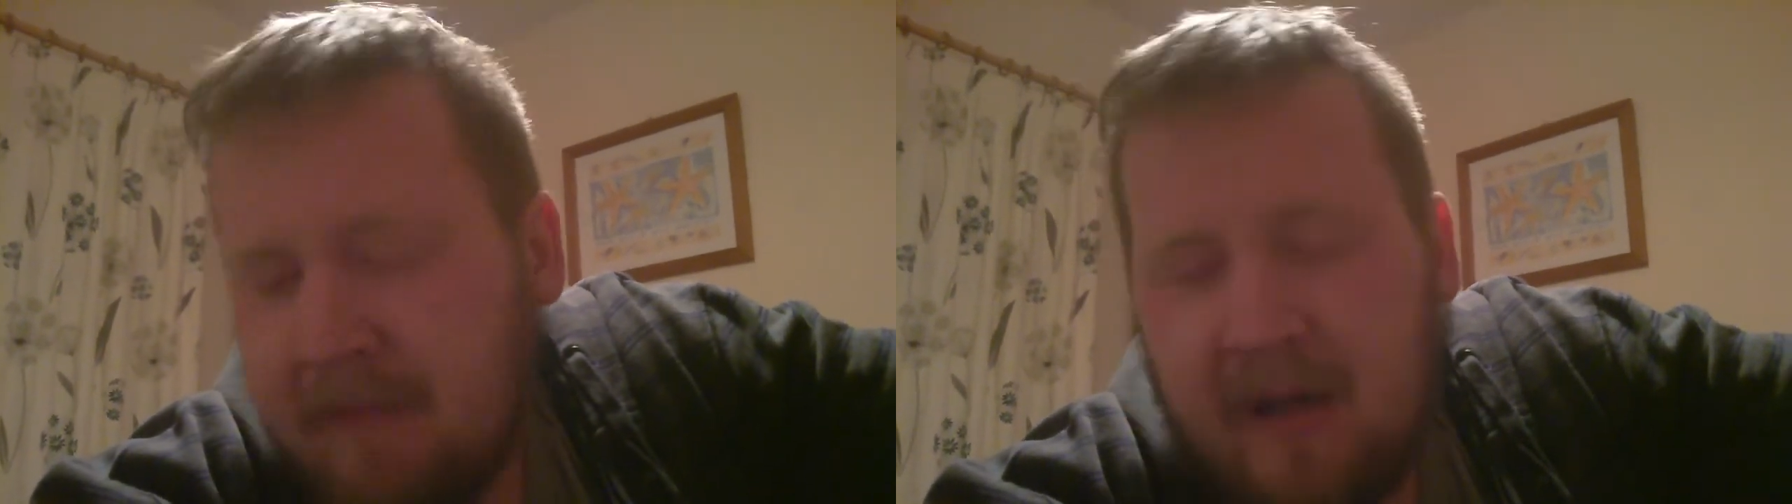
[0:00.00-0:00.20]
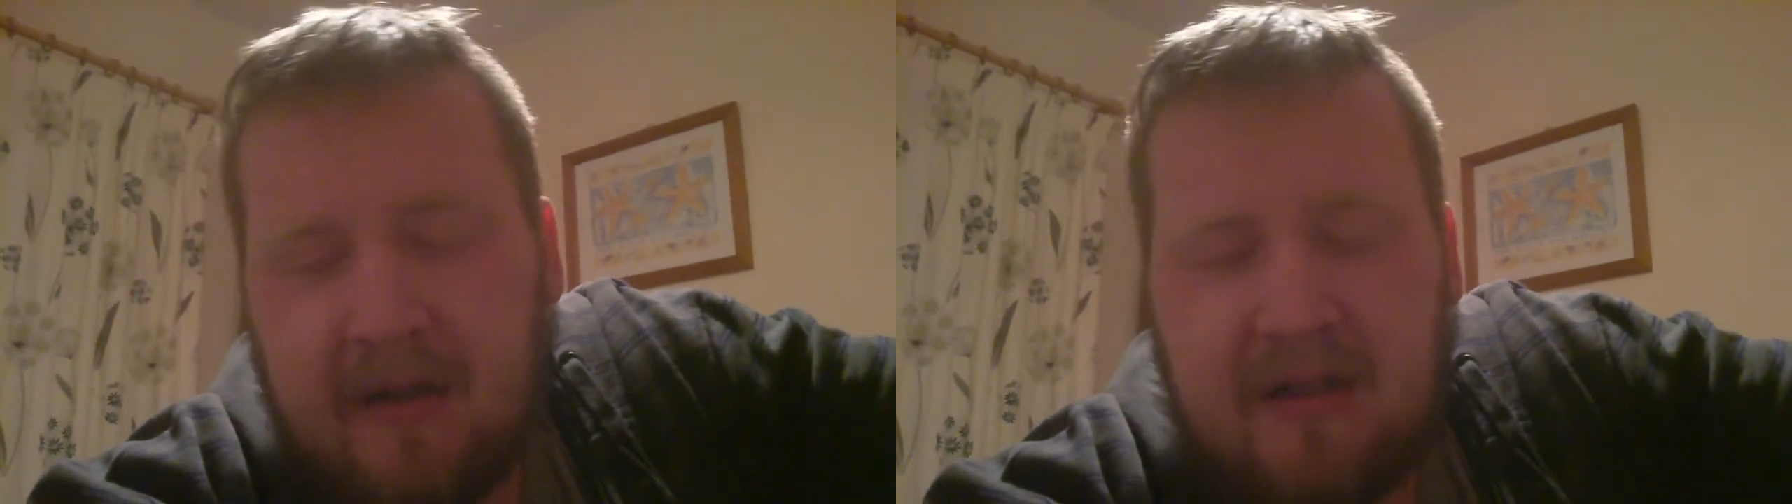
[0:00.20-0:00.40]

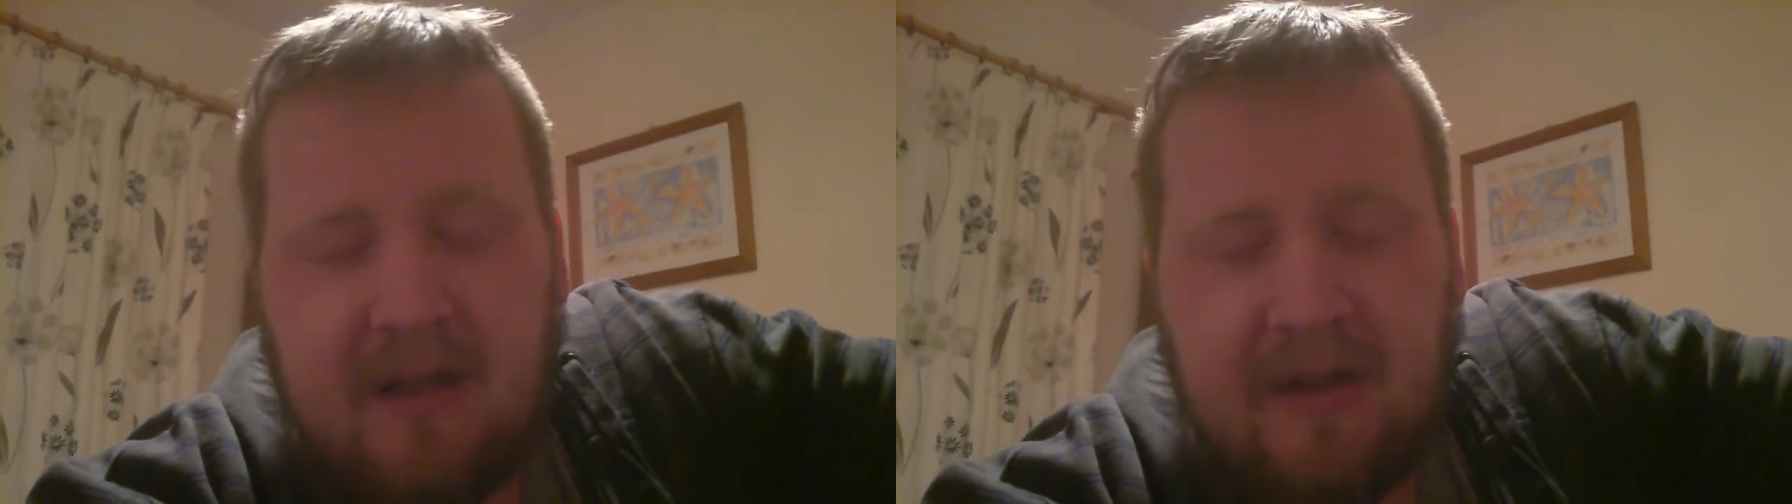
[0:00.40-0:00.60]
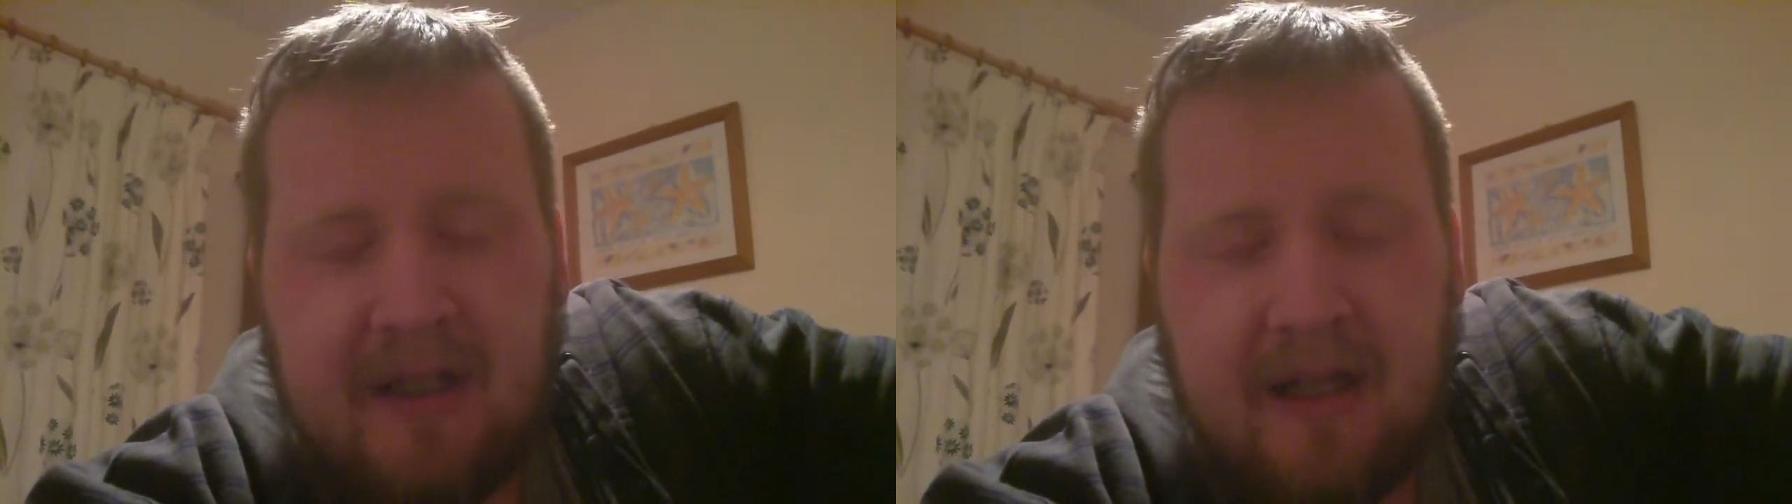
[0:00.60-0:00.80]
going to
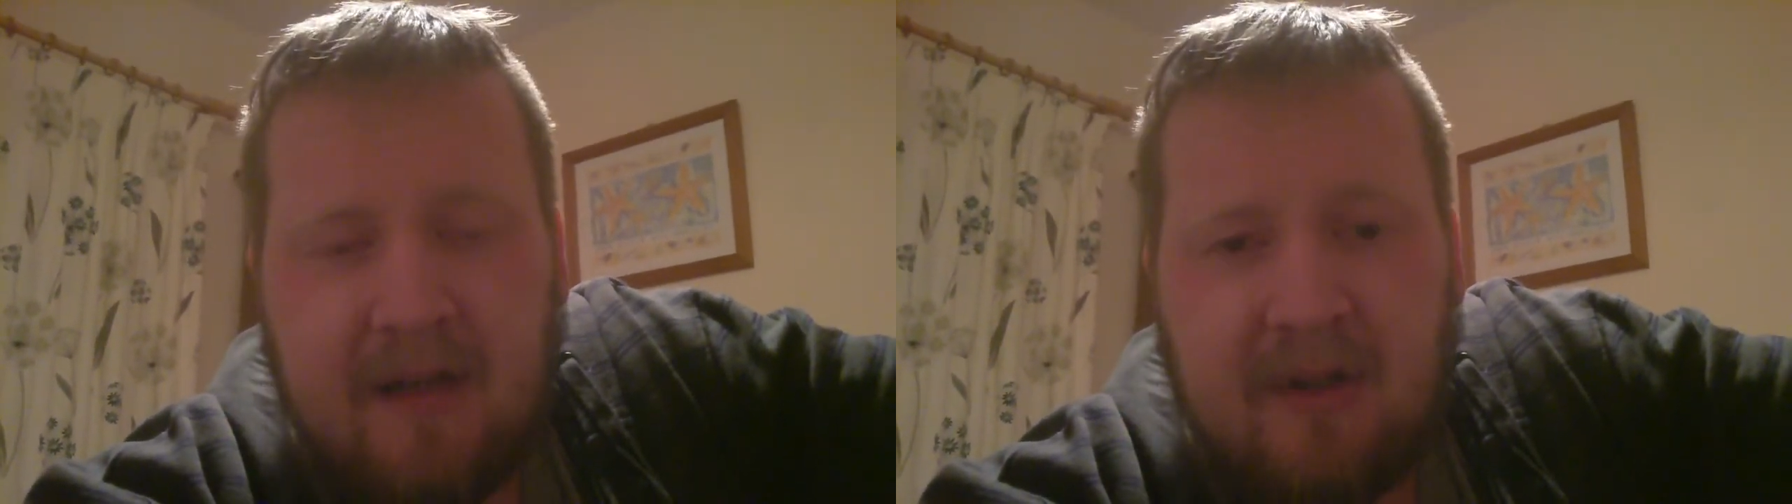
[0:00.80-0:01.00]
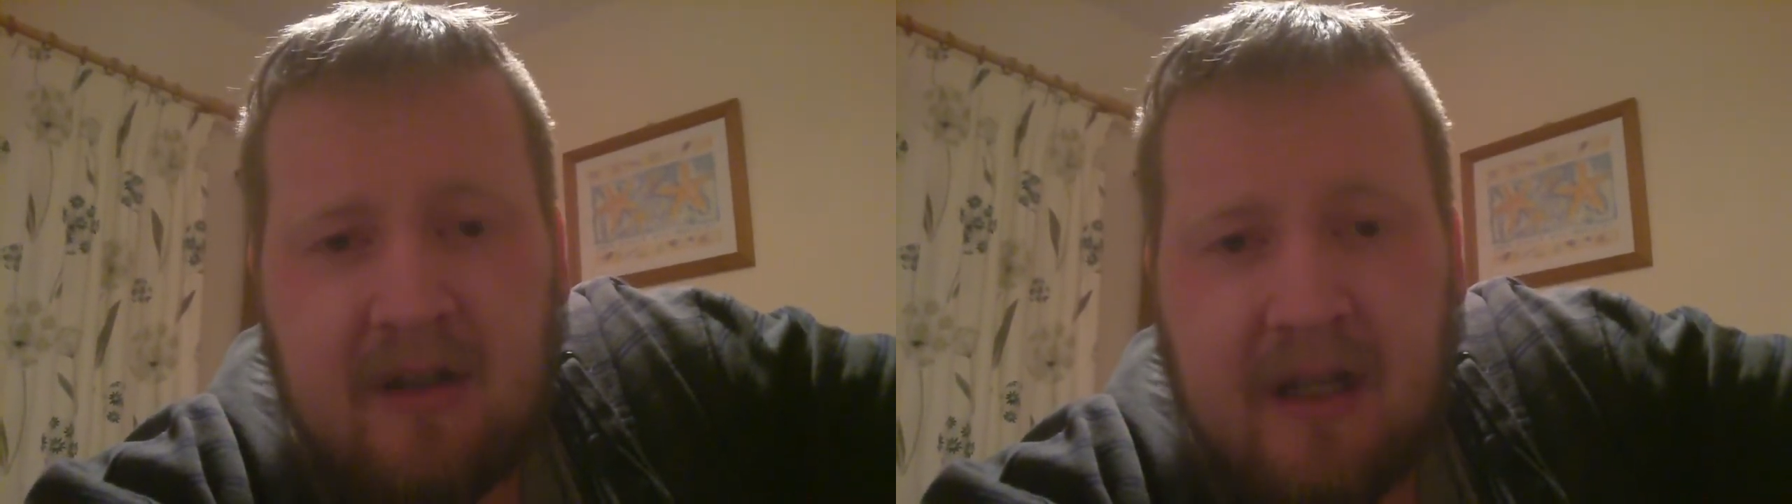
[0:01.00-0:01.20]
see if I can get
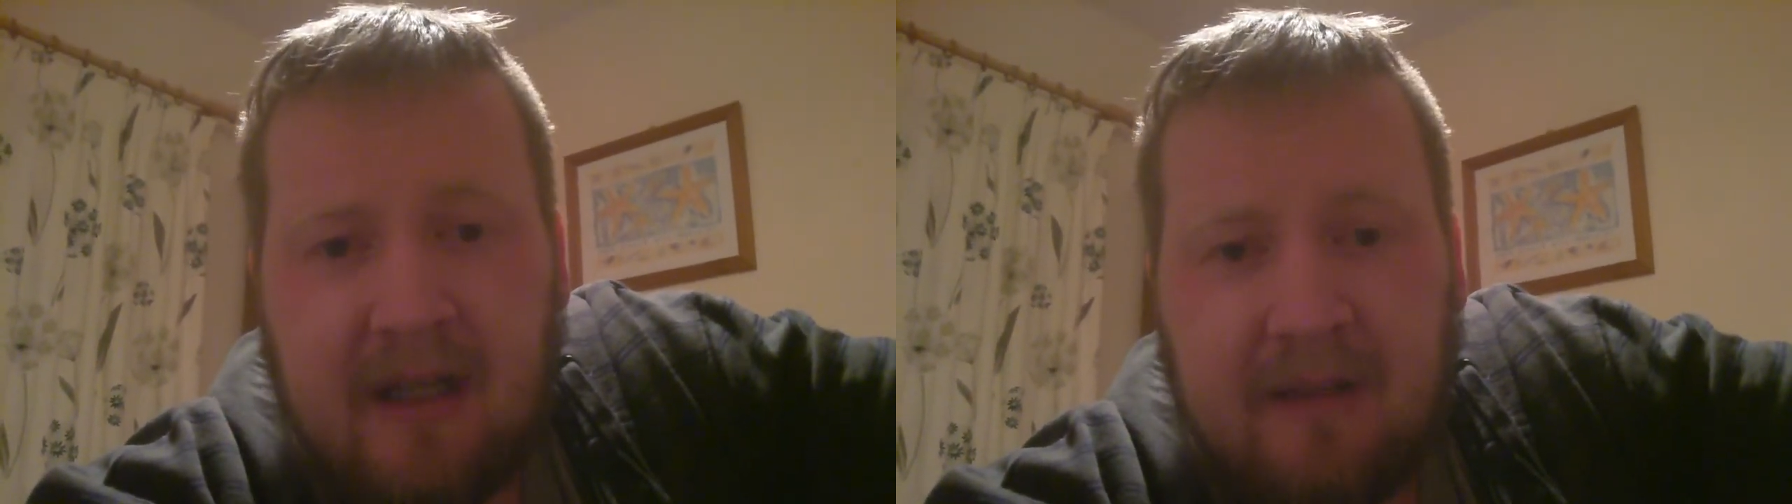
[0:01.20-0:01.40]
any more...